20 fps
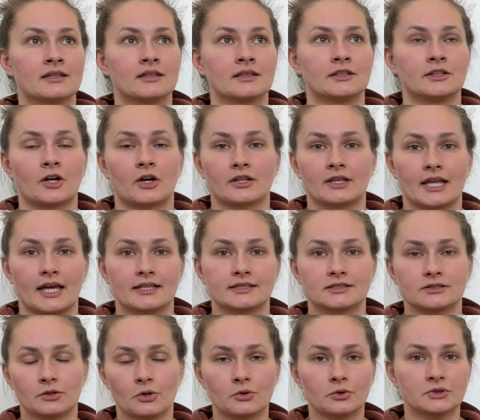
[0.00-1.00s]
yarn that's
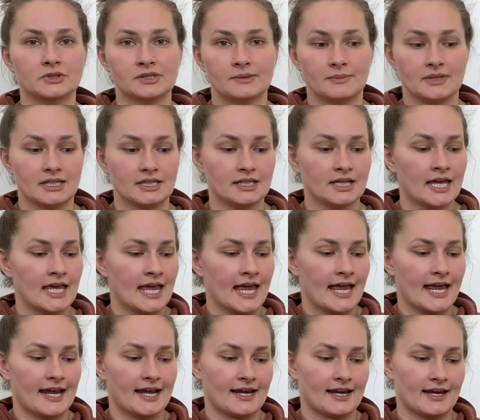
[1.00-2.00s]
local to me.
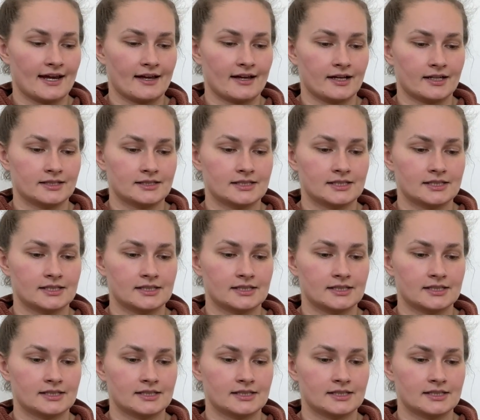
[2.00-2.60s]
And